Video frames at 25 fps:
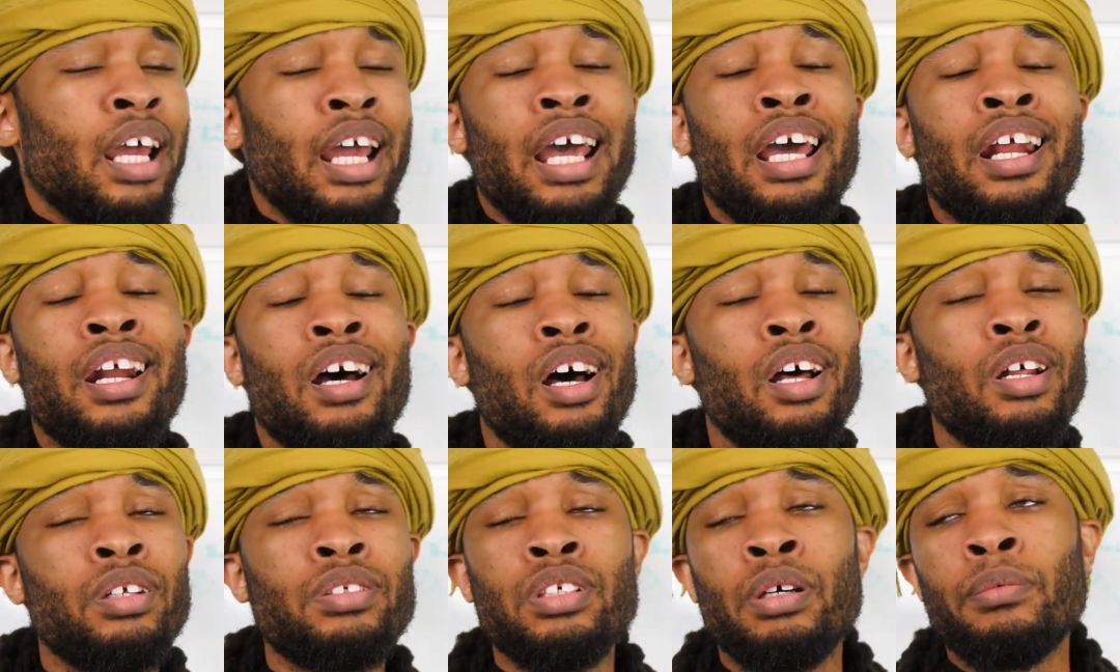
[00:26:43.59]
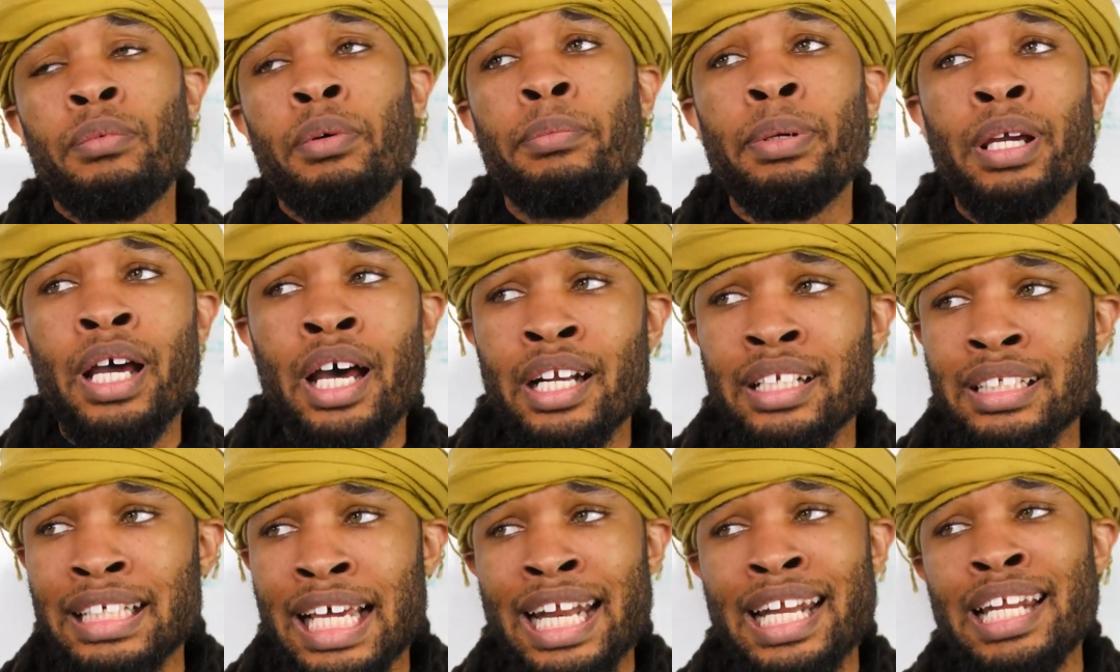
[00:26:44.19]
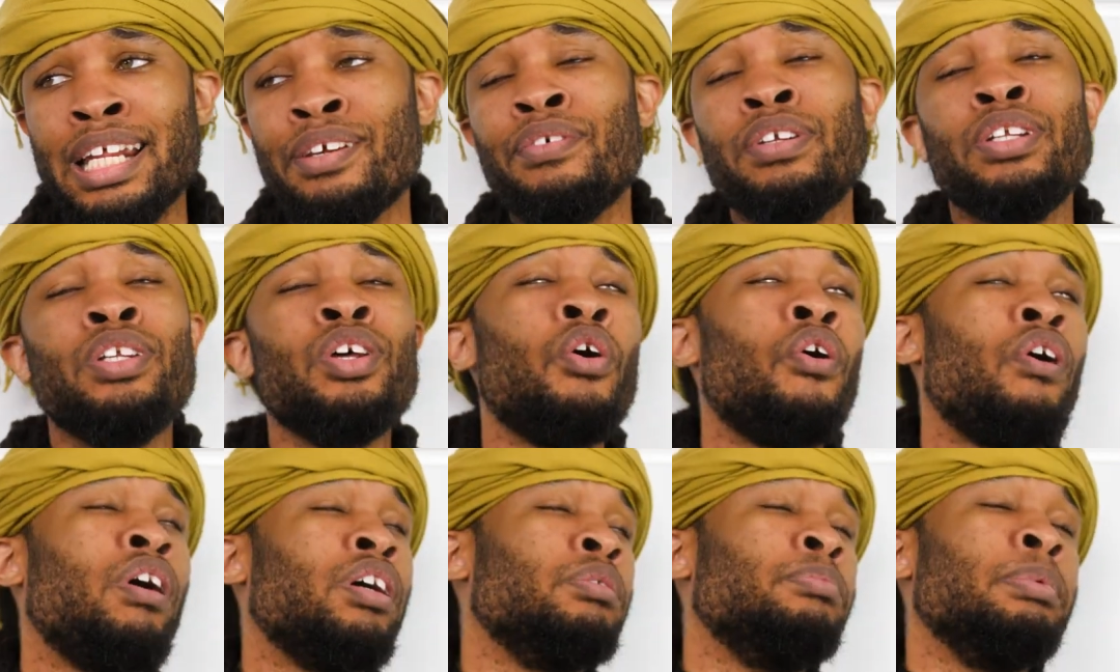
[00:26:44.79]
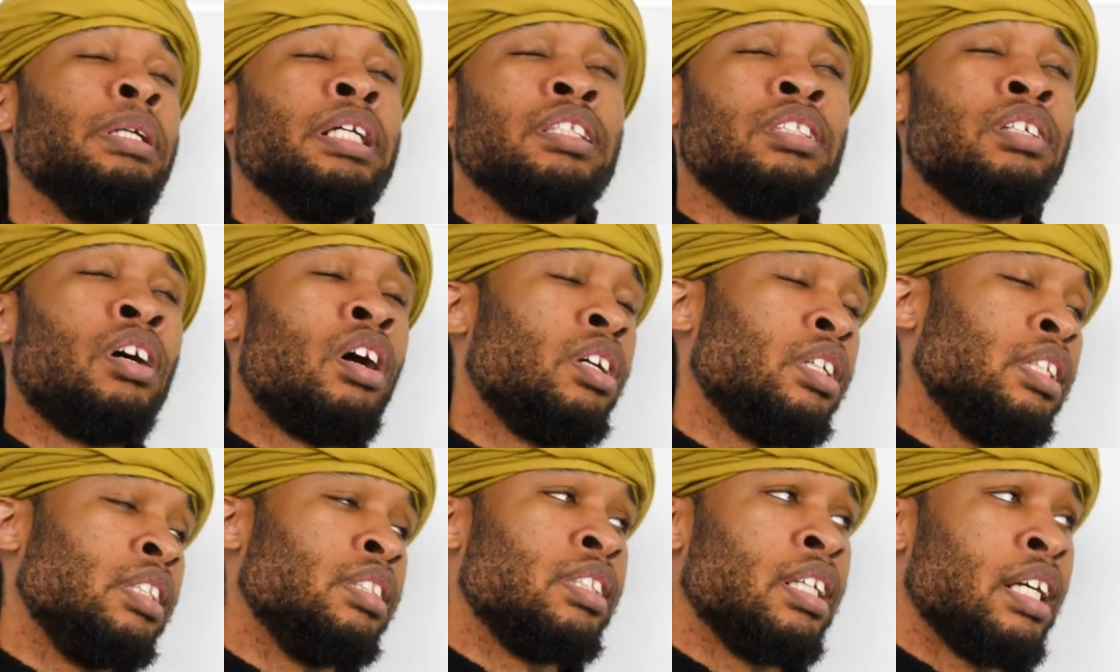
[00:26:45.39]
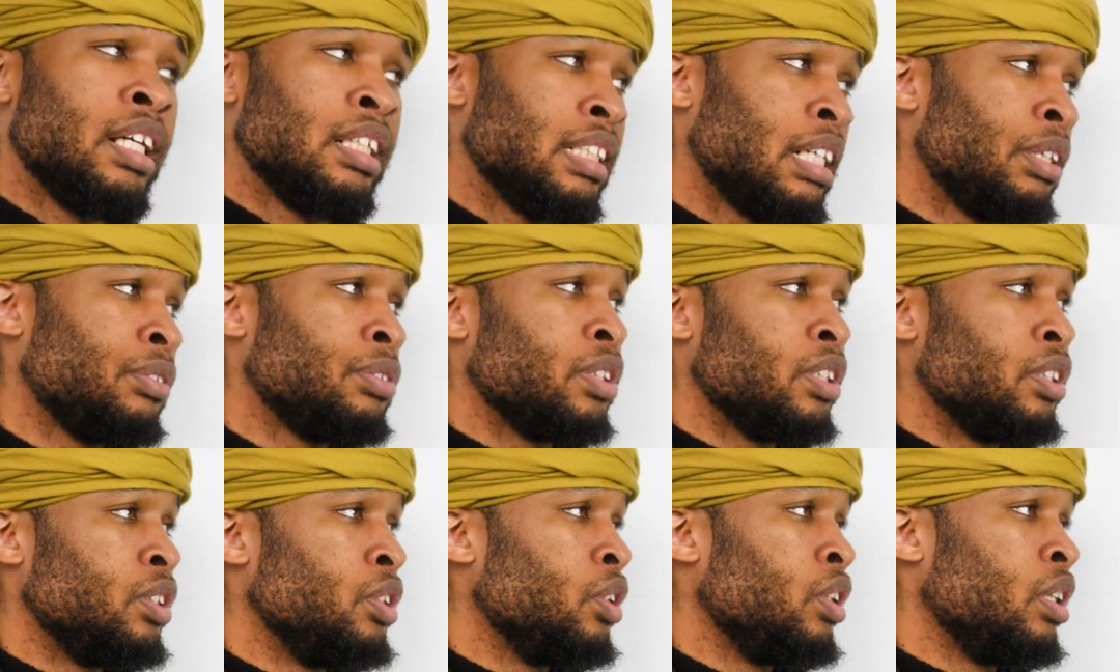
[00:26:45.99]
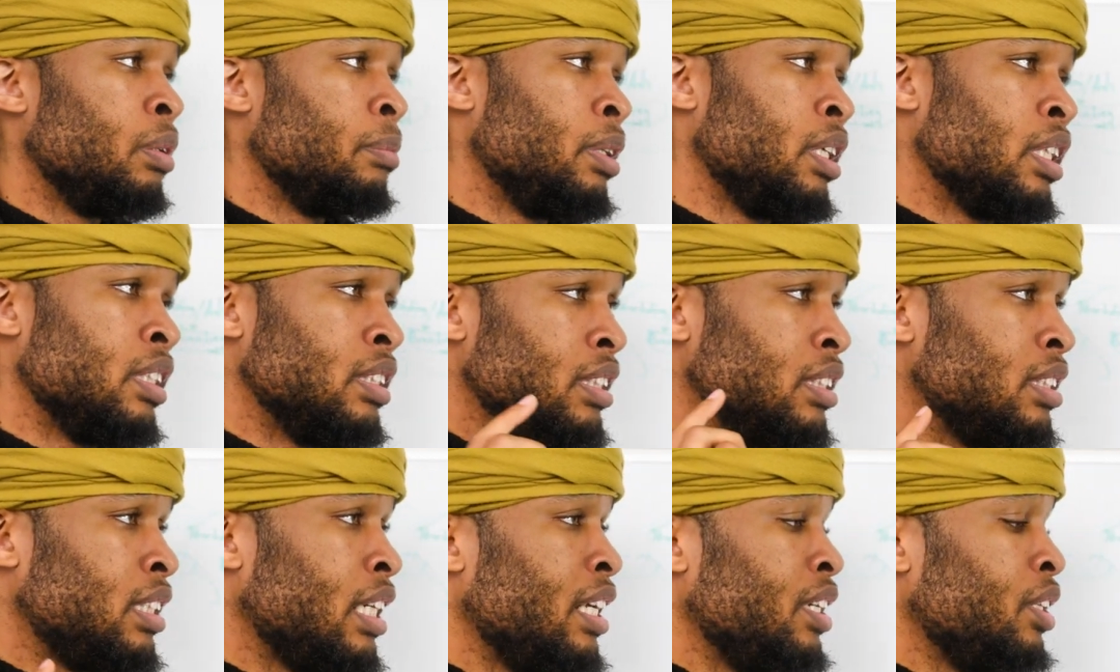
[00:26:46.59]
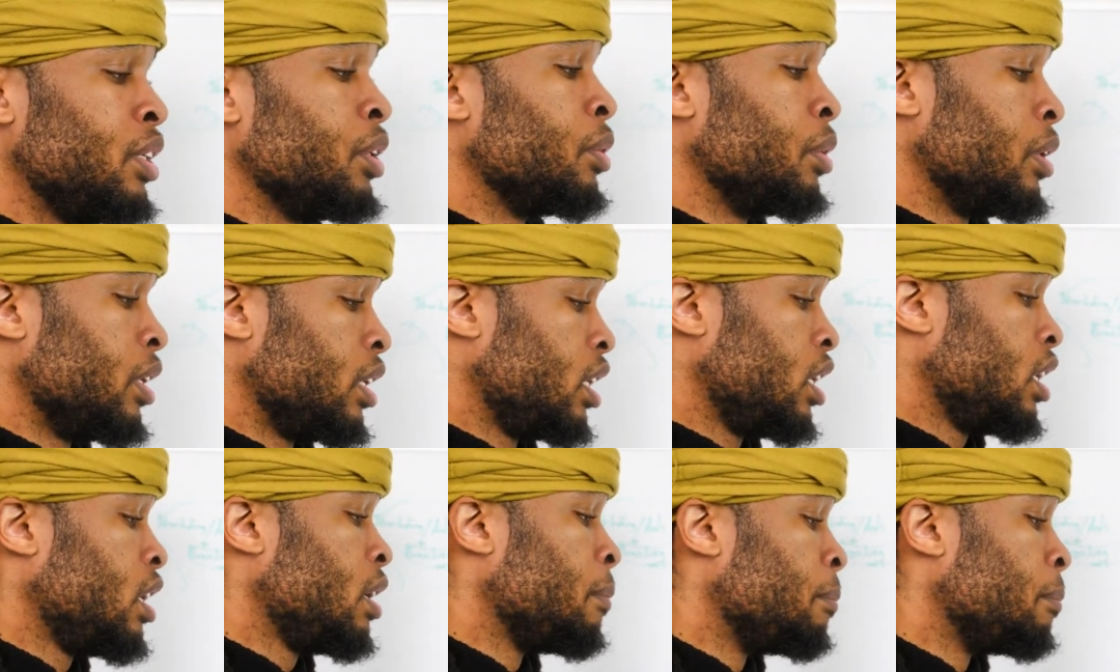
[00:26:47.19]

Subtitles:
And also, I'm gonna be honest, I didn't even know I was being taught these things. I was just doing it because he said do it.